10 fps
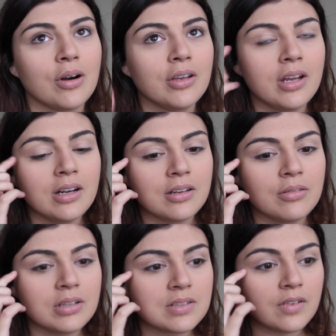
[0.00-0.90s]
All you gotta
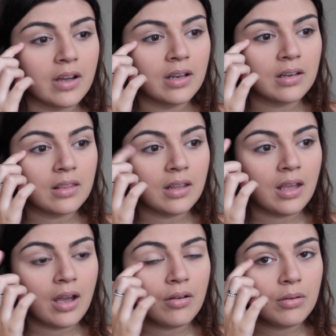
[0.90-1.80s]
do is find
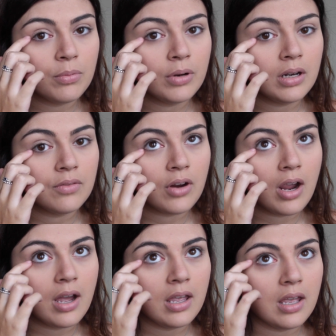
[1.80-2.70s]
the outer point of your
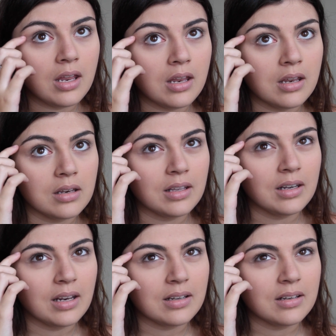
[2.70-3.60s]
eye and
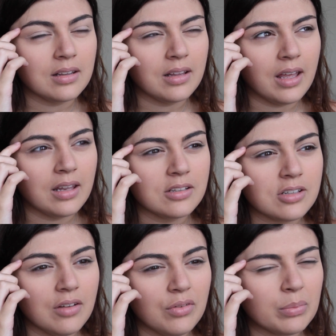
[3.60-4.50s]
connect it to the
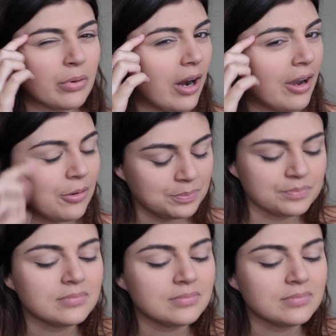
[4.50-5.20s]
edge of your brow.